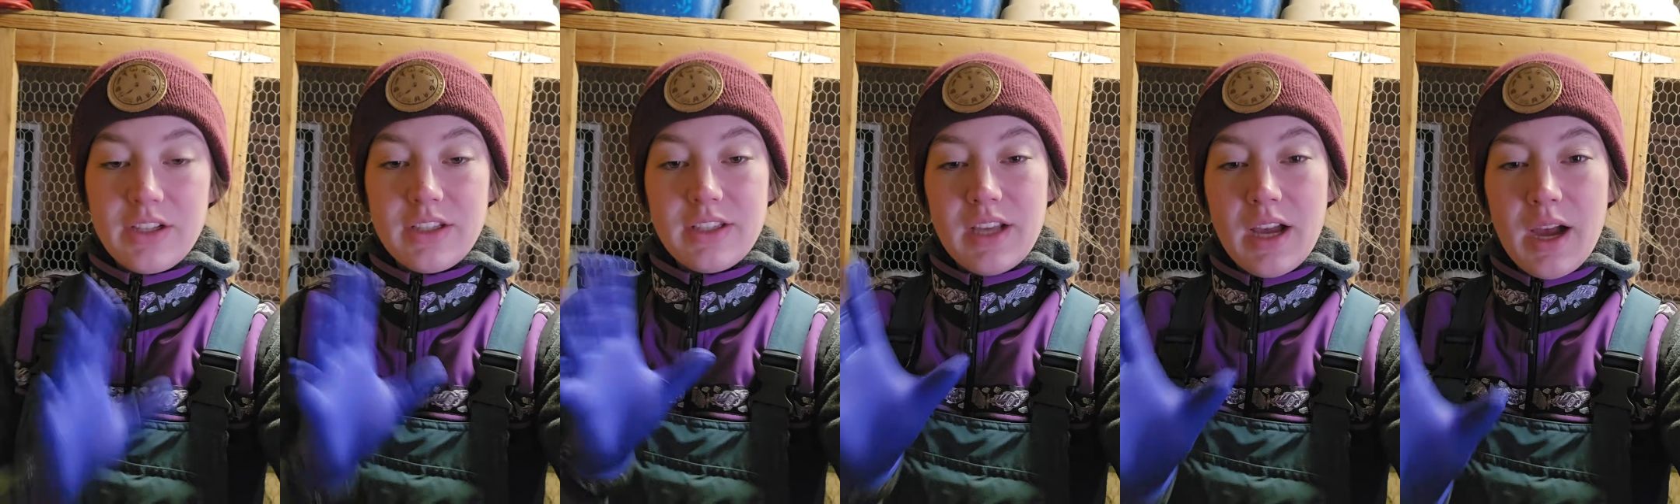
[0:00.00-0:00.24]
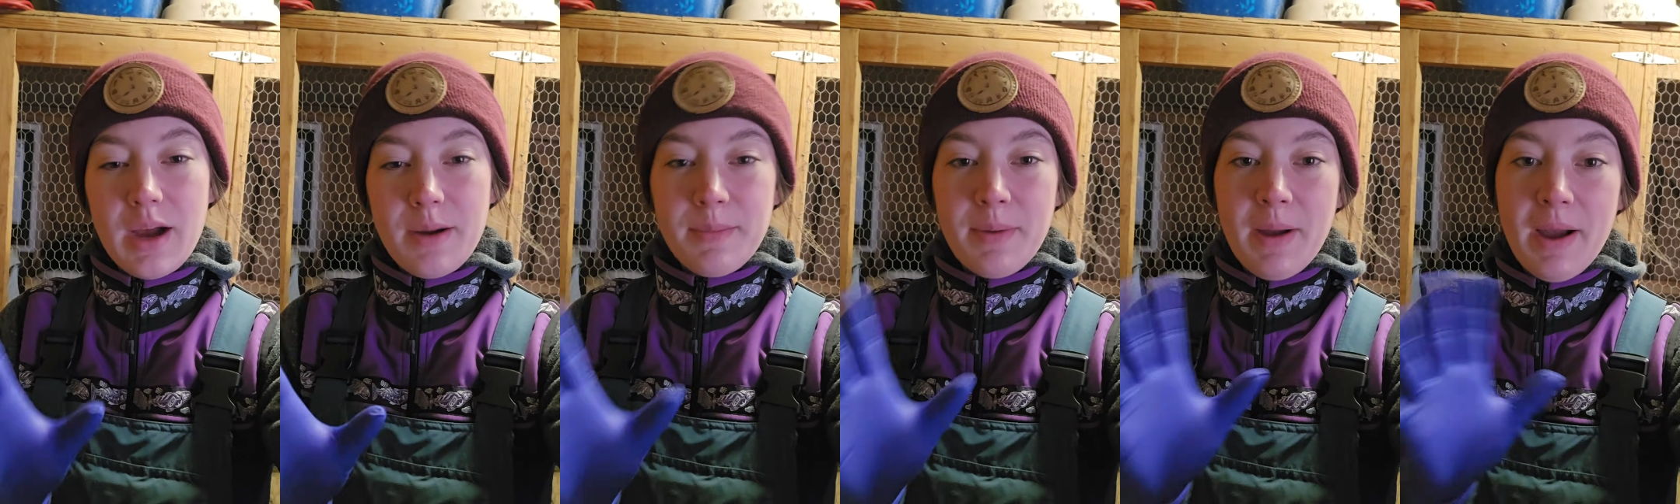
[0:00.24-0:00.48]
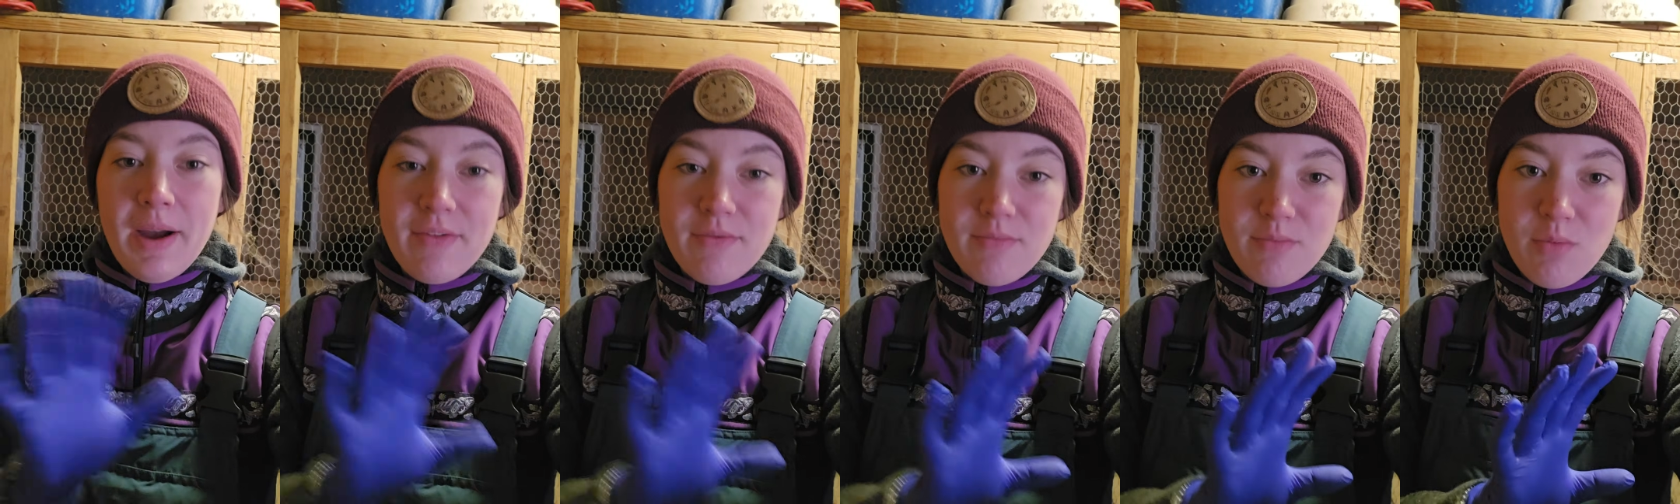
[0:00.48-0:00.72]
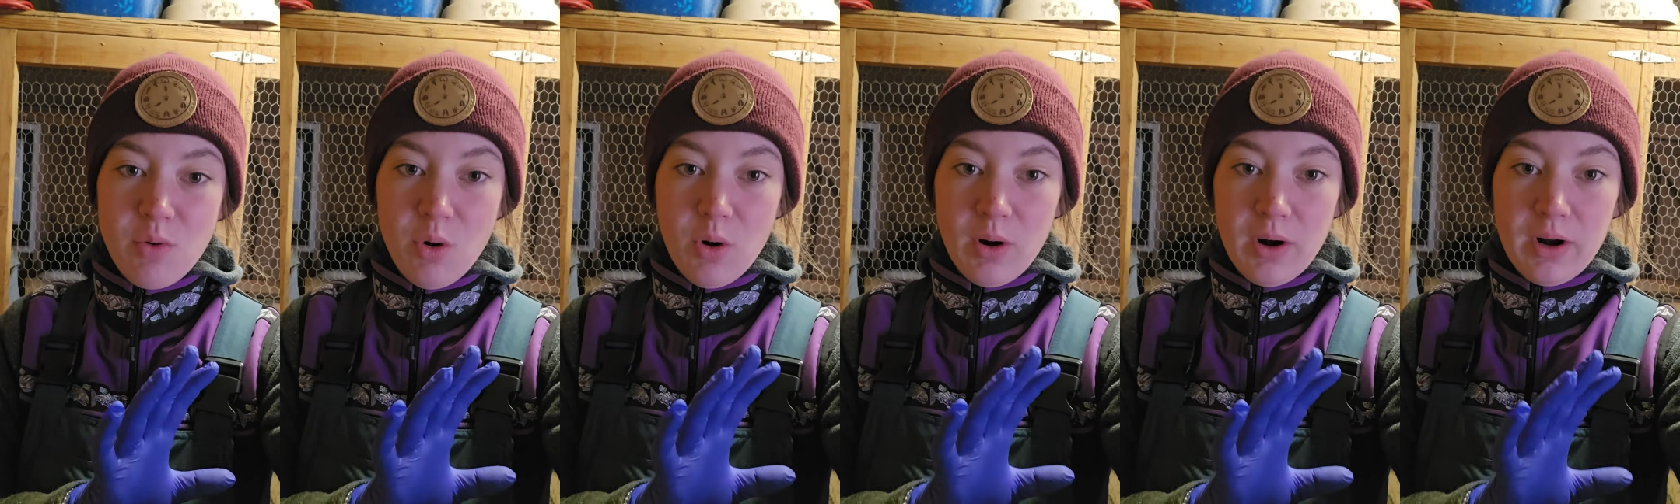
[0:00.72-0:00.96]
Some have
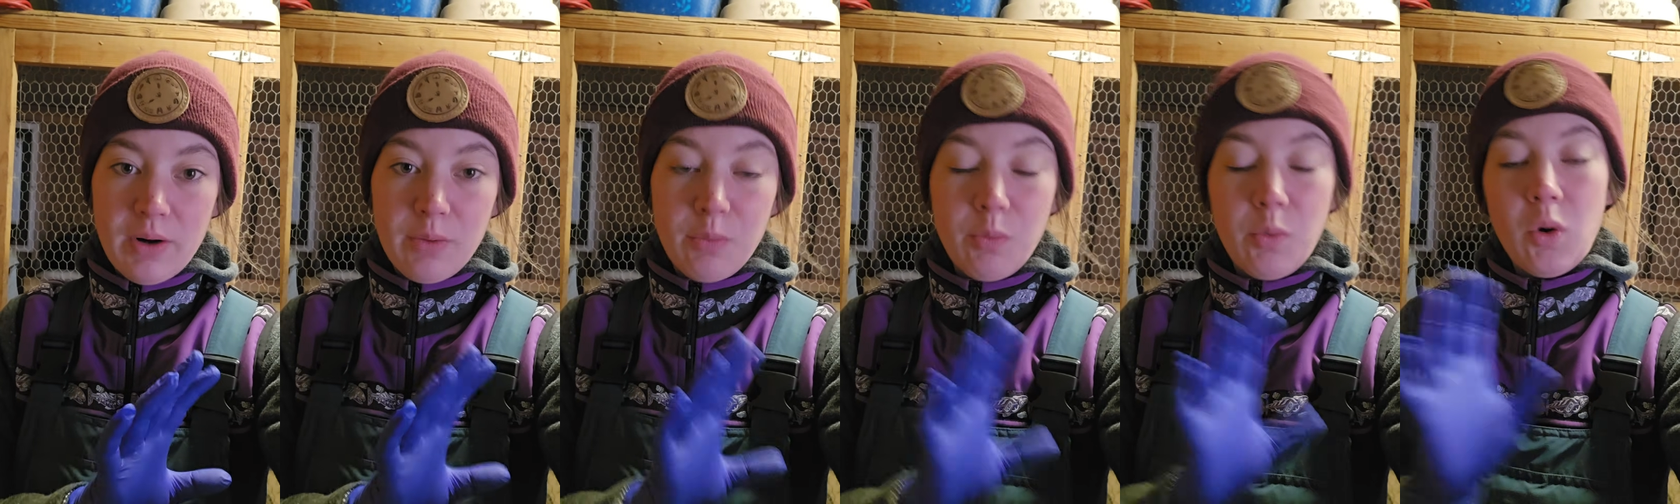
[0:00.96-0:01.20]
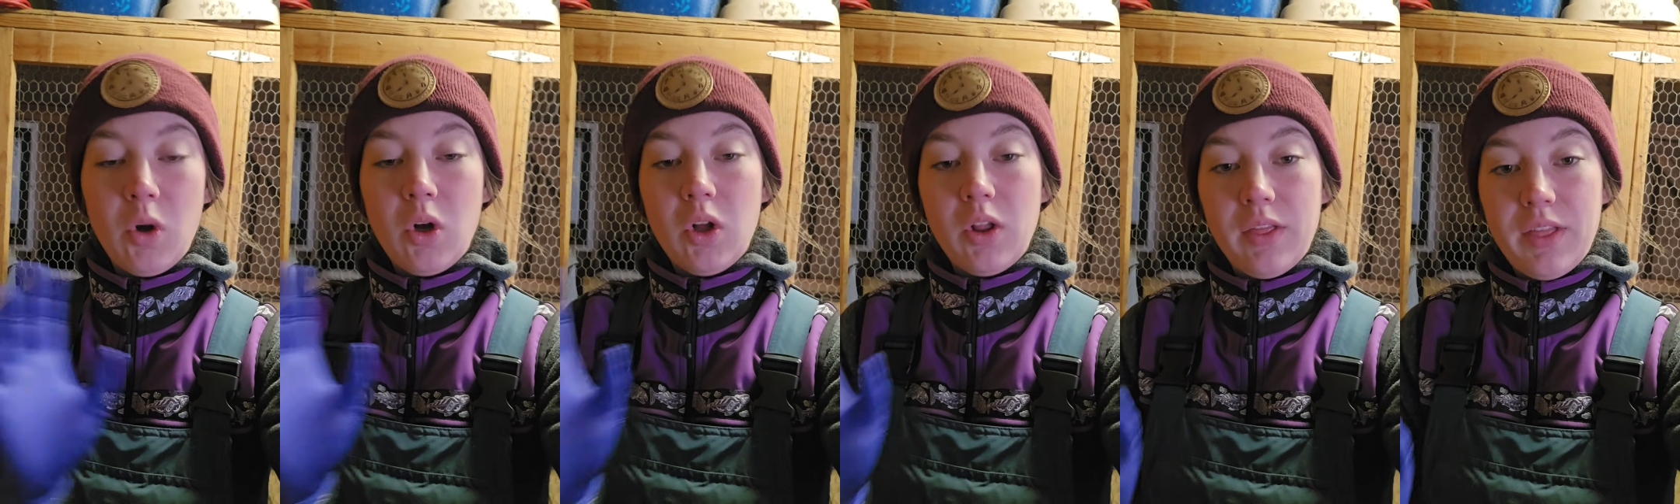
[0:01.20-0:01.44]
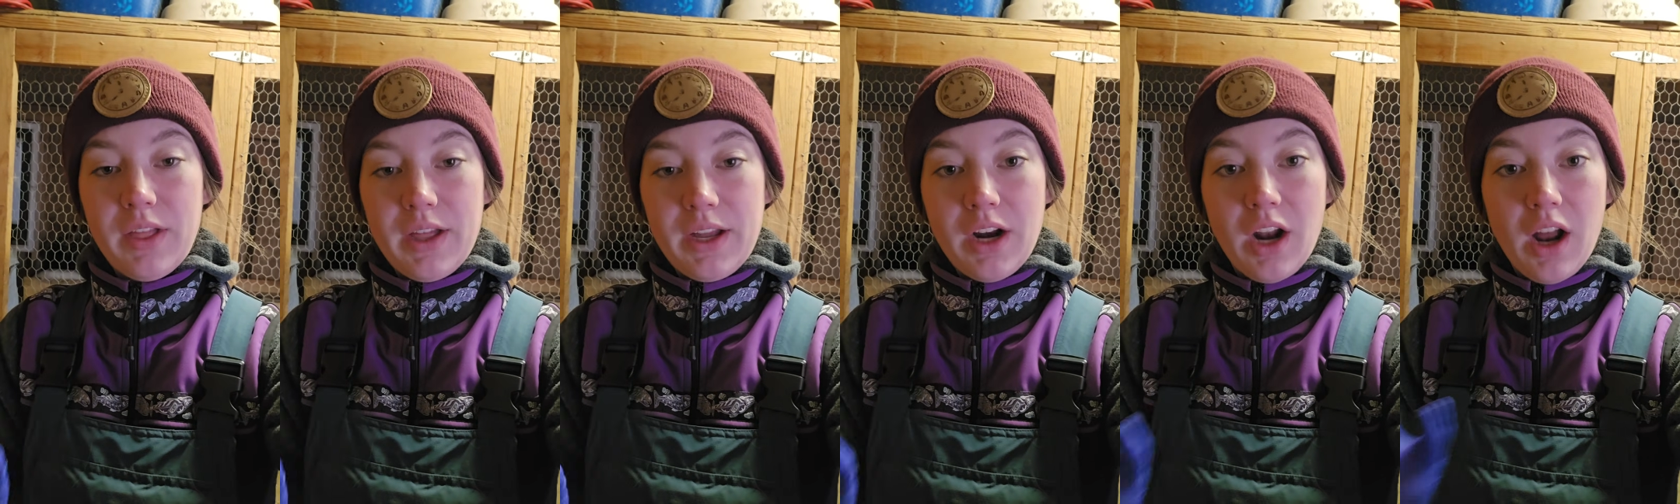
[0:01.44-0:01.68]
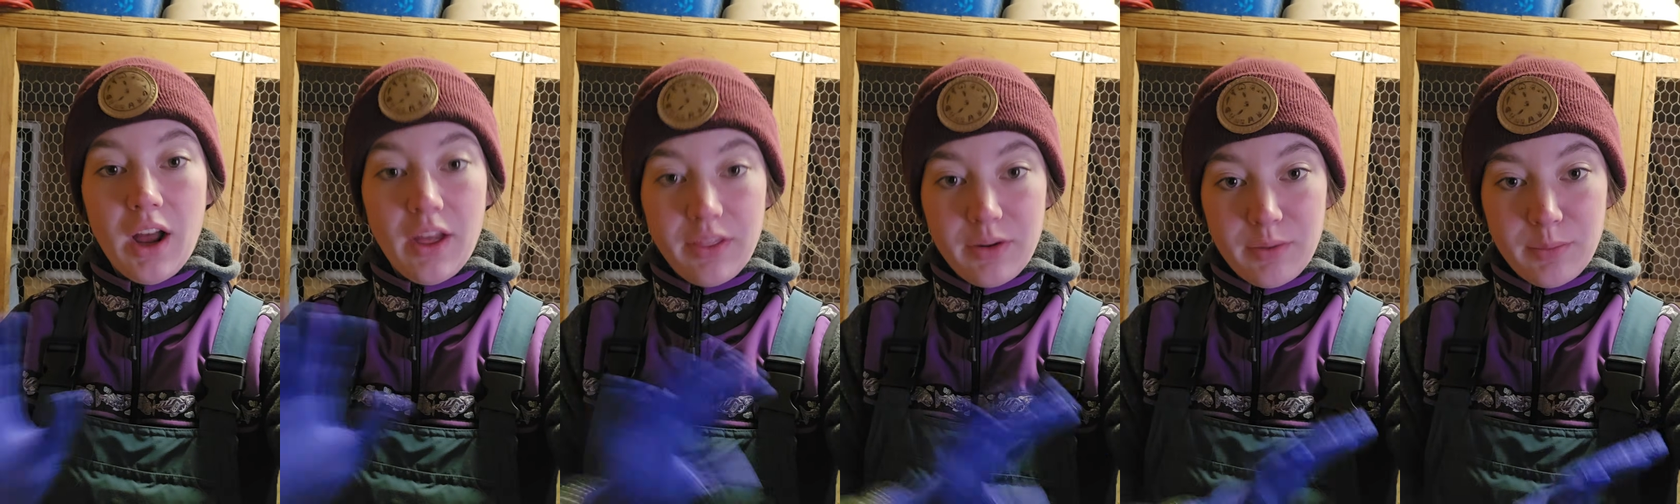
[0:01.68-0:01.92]
more wool
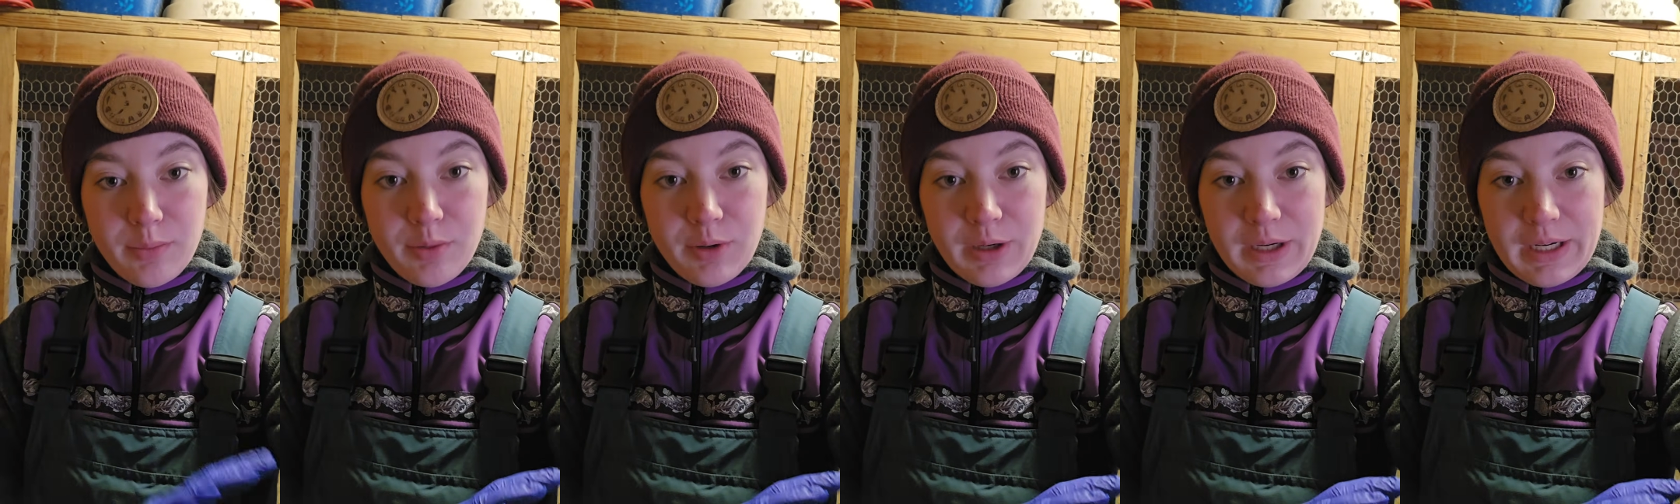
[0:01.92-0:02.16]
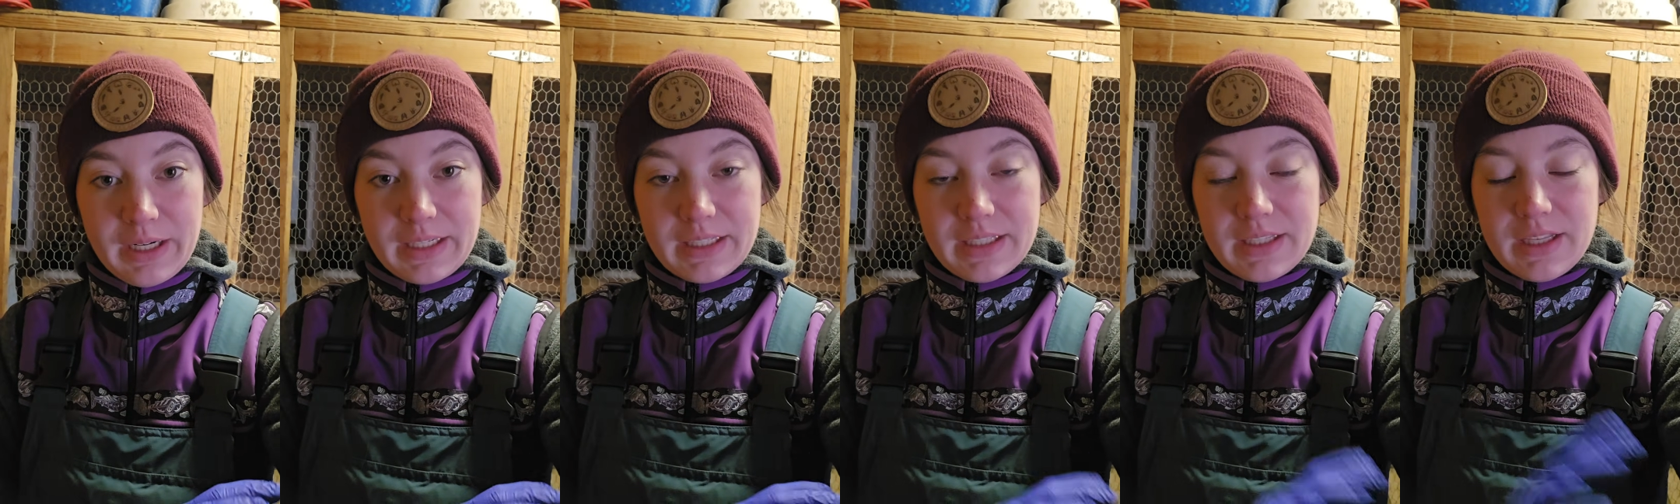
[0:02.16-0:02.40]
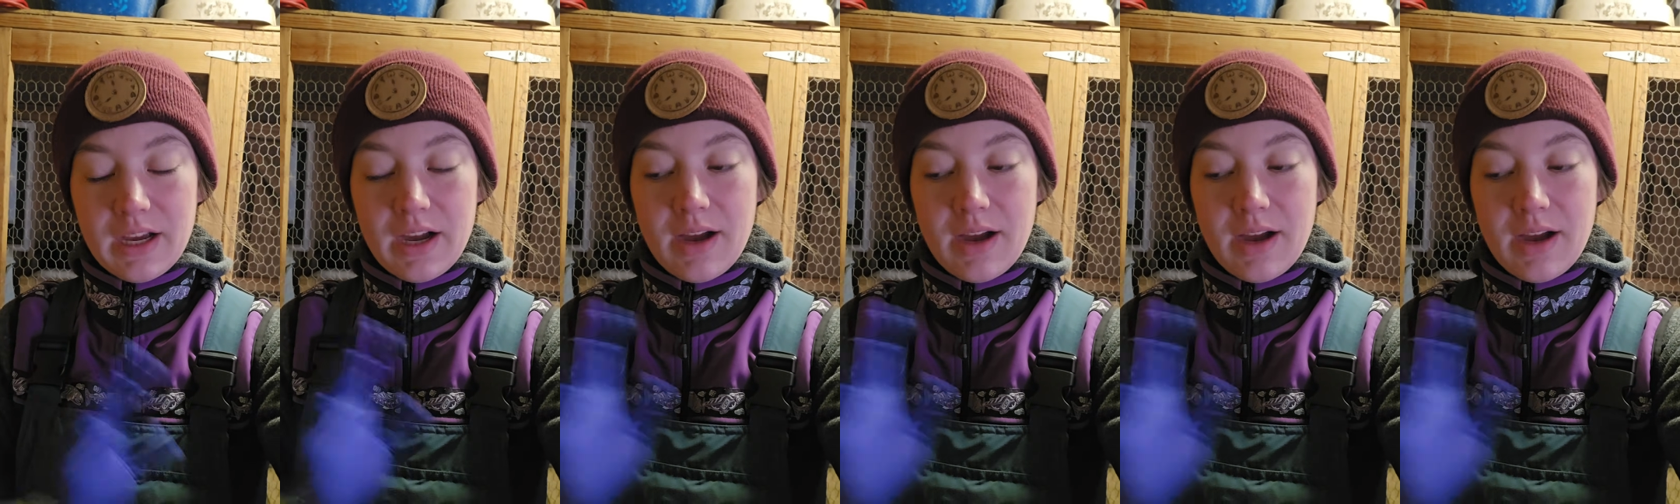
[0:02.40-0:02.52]
than other breeds,